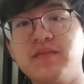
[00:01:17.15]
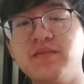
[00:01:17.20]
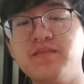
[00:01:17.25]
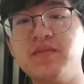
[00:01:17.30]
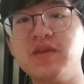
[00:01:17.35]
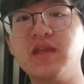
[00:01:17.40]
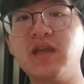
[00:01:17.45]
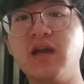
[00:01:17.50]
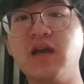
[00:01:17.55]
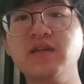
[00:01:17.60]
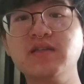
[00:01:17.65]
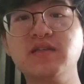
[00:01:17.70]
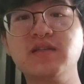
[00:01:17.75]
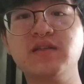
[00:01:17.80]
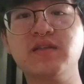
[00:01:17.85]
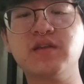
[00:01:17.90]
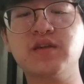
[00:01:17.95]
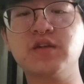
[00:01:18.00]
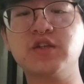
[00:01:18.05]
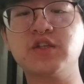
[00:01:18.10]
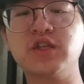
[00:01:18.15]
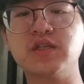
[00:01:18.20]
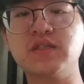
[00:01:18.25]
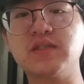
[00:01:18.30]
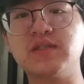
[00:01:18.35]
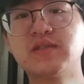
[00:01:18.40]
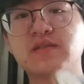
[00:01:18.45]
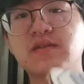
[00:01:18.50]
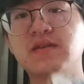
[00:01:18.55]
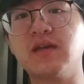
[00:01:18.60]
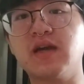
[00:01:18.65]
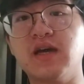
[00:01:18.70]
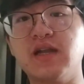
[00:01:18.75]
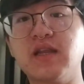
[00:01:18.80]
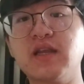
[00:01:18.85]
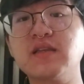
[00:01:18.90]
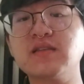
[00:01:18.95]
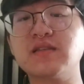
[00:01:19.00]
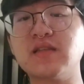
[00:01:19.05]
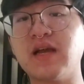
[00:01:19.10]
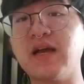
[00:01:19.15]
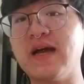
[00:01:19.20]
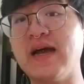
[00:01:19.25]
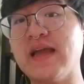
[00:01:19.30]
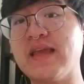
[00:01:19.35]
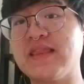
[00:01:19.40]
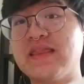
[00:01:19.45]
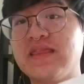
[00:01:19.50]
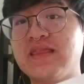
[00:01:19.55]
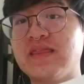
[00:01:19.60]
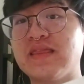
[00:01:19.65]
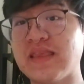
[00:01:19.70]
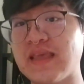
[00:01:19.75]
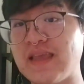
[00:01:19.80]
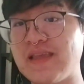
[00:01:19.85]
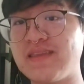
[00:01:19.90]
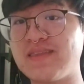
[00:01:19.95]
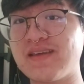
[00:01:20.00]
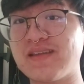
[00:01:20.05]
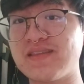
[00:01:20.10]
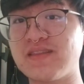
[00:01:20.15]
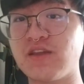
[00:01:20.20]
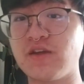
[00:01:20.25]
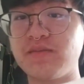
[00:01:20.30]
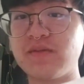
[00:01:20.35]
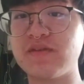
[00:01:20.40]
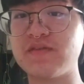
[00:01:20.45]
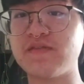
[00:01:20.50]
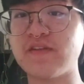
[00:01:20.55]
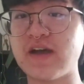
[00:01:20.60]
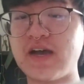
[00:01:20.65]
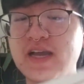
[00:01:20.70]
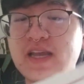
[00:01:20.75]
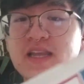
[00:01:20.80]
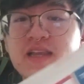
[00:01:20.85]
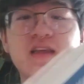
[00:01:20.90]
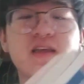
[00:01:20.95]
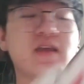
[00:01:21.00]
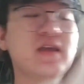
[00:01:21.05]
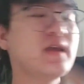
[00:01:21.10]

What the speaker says: Because they're just cuttings, I think that they'll be fine.